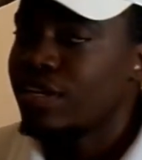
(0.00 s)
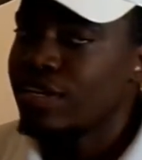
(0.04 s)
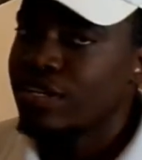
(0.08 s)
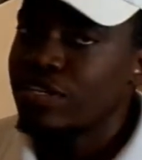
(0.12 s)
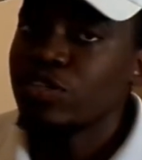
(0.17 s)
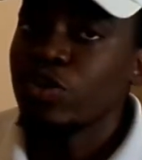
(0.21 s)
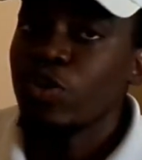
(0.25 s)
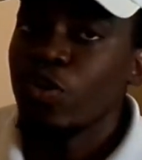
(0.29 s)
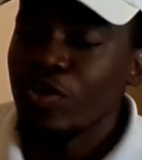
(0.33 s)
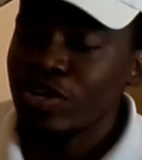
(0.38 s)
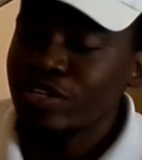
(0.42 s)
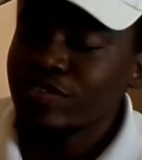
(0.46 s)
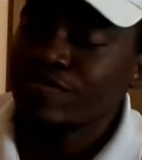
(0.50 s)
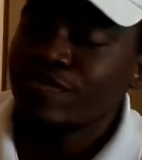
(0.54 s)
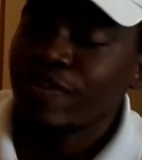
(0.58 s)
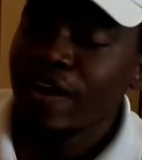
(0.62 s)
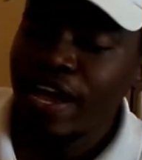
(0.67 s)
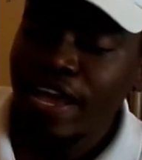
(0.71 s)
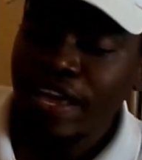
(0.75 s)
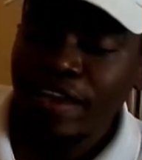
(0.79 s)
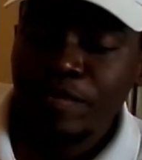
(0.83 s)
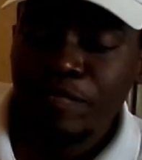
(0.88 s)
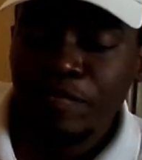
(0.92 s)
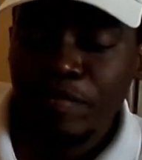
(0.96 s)
Song was
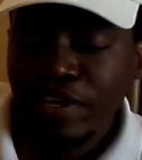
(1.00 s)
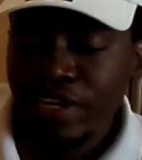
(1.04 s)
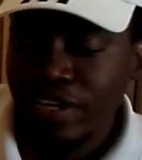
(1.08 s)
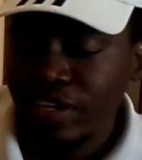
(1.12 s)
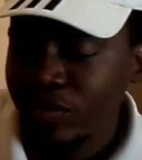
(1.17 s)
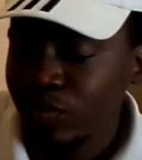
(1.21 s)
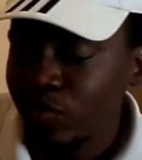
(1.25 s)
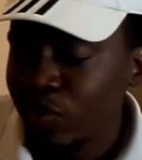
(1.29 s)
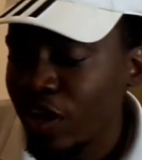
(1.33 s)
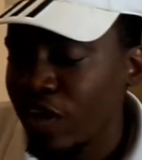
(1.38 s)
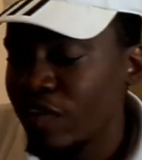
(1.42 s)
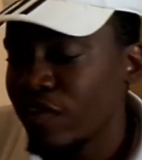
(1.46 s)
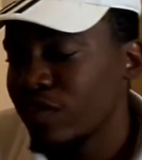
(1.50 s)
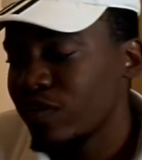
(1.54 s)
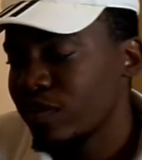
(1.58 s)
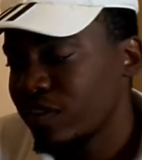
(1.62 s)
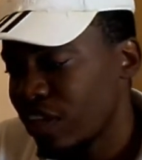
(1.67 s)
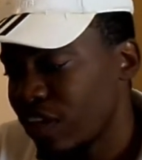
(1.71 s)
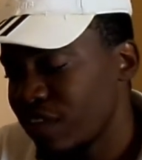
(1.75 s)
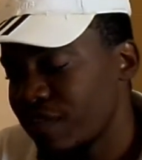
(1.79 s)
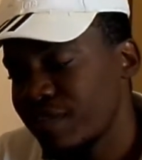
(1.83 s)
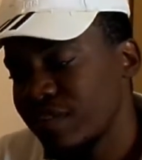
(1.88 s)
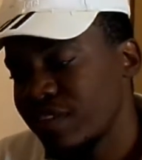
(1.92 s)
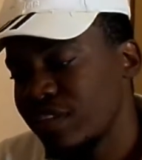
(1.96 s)
fire, man. Quavo
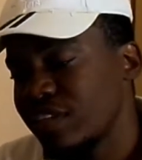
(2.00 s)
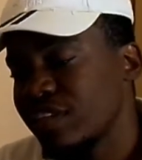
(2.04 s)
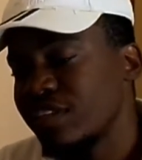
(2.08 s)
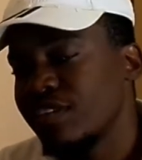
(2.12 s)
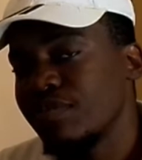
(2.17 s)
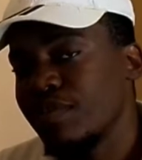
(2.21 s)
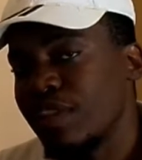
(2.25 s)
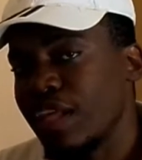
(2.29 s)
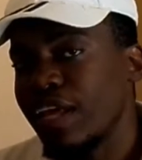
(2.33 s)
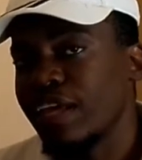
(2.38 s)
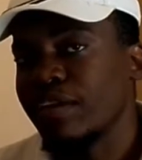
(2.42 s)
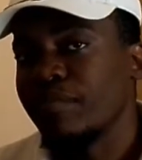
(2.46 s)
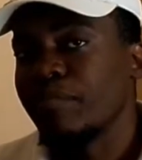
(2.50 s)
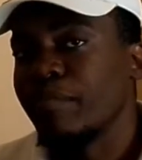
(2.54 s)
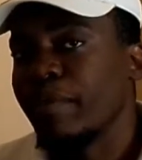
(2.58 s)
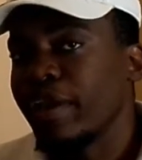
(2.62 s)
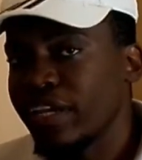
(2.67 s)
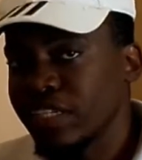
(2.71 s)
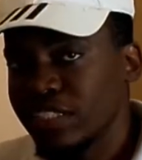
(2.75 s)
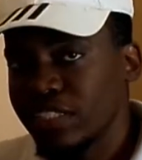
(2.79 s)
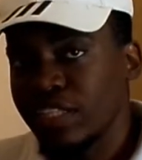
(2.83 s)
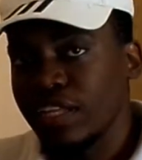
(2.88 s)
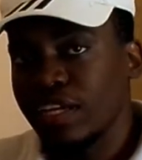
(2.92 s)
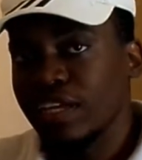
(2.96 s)
definitely like
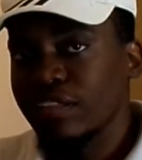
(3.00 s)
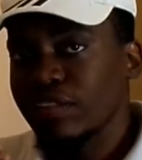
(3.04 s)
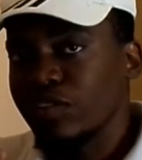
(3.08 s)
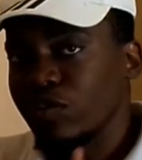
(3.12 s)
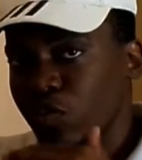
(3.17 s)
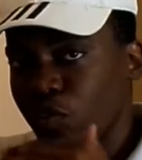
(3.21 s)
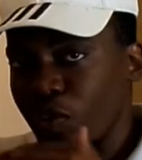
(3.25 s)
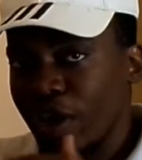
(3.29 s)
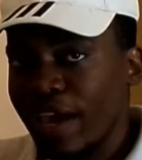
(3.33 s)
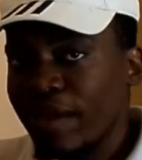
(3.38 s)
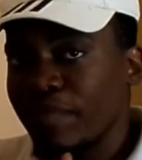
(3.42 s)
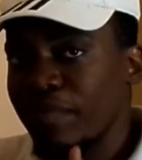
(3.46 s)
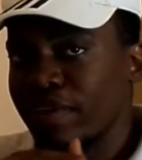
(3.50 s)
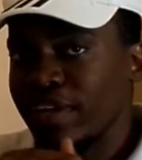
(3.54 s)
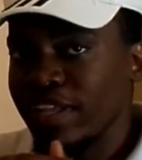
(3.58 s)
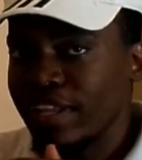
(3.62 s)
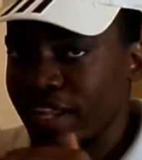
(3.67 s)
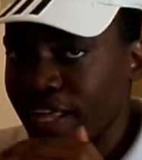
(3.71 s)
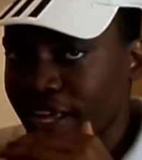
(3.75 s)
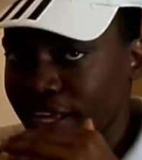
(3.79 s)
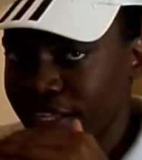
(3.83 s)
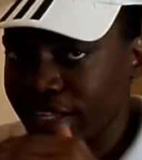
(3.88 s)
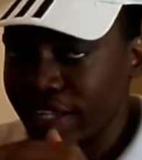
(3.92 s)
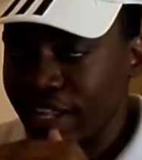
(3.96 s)
matched like the YB
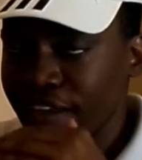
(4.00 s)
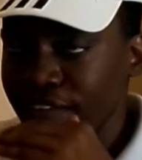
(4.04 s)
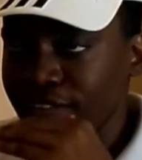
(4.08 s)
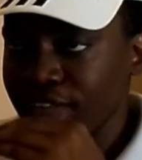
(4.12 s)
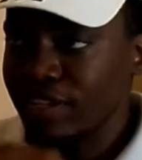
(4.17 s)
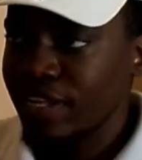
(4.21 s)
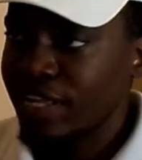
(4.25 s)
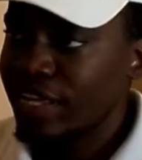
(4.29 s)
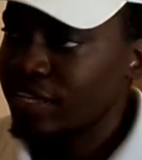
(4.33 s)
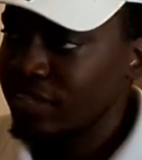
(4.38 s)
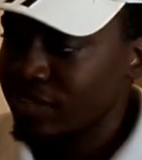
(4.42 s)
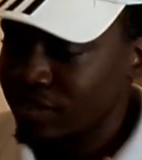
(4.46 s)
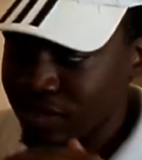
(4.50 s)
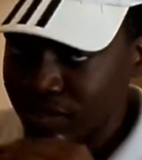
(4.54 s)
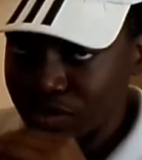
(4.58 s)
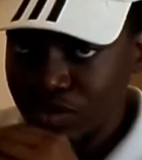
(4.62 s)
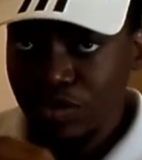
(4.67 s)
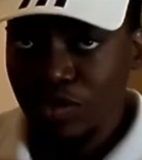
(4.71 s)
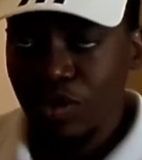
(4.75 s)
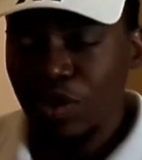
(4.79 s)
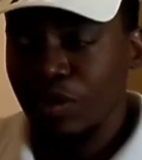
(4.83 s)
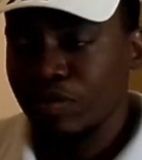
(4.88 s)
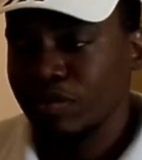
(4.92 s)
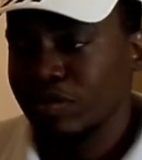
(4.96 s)
like level, like, you
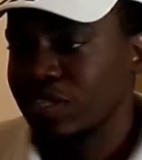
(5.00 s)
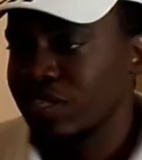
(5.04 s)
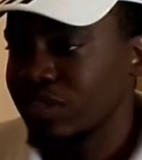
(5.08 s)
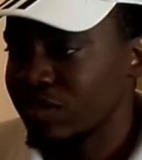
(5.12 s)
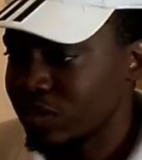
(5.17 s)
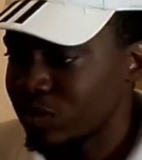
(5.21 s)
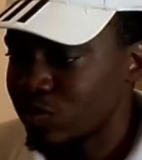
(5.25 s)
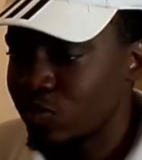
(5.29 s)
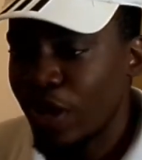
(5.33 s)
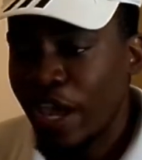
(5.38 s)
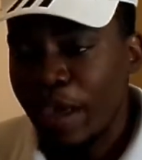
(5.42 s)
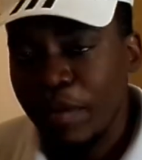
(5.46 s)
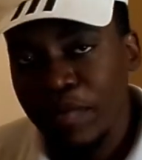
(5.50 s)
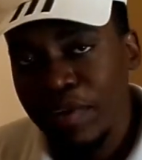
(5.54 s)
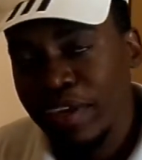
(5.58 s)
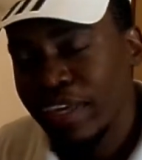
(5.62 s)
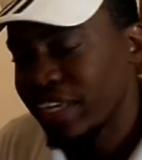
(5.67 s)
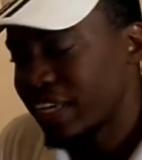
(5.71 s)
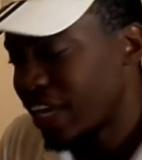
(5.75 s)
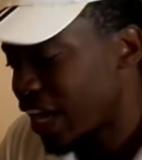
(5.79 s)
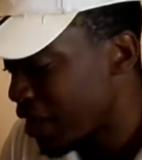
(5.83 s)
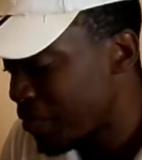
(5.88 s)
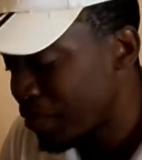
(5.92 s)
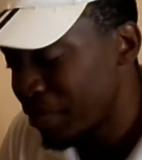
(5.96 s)
know what I'm saying? Cause YB
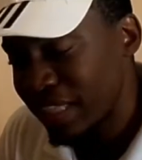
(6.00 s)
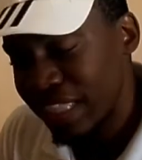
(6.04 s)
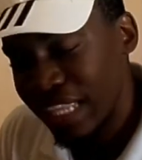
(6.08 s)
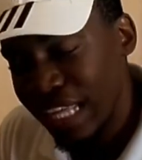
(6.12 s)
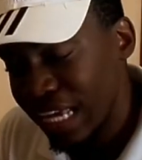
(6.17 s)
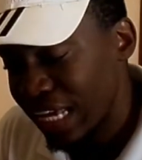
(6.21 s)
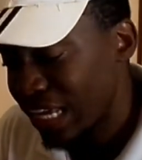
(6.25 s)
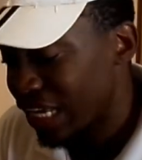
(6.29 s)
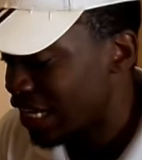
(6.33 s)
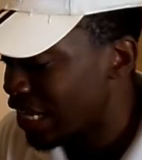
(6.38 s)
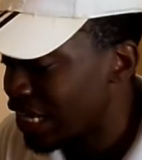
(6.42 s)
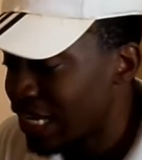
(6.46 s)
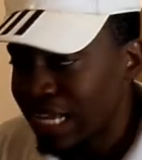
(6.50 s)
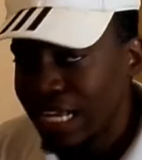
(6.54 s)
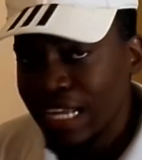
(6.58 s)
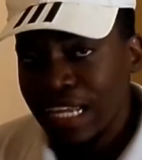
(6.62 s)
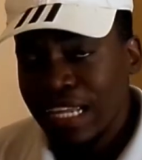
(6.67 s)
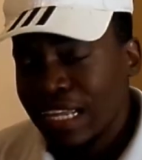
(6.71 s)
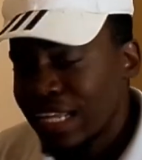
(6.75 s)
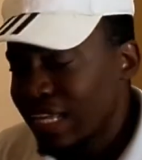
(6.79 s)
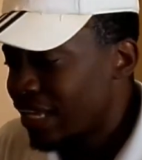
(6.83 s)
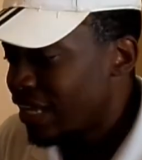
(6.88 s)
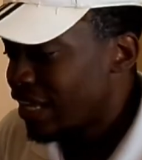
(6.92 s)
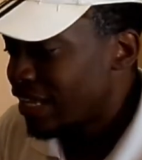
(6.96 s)
came in there.
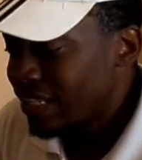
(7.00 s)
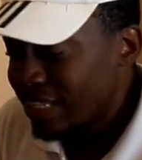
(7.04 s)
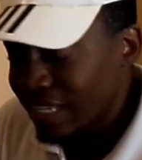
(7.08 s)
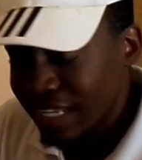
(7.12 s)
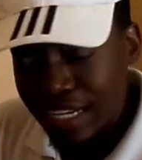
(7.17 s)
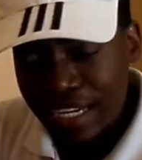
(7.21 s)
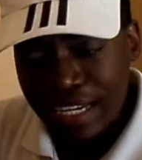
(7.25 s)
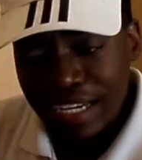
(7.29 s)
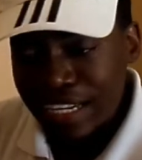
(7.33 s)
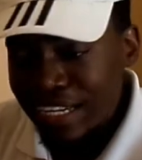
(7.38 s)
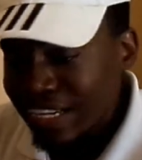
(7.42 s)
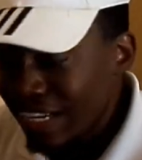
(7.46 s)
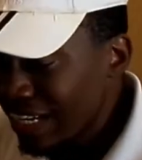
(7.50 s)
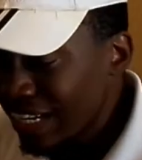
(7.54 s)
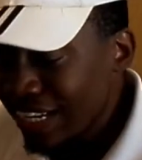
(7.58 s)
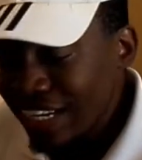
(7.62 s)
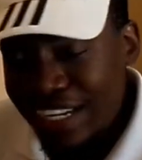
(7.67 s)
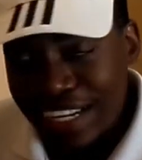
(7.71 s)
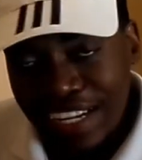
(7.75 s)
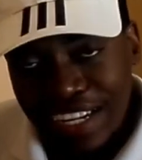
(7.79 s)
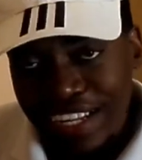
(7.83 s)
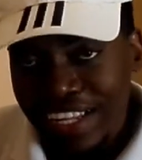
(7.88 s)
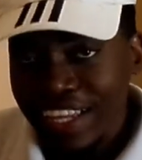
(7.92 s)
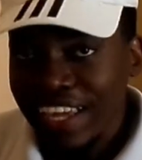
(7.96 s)

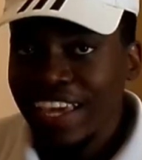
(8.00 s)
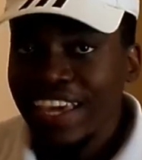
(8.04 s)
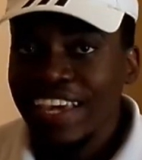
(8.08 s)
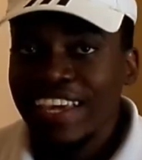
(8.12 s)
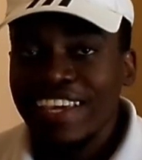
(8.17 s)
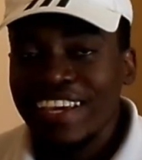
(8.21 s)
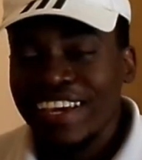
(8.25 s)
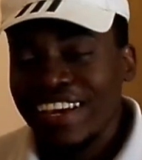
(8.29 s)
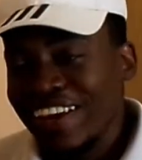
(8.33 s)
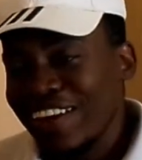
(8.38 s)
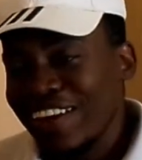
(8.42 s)
Hey,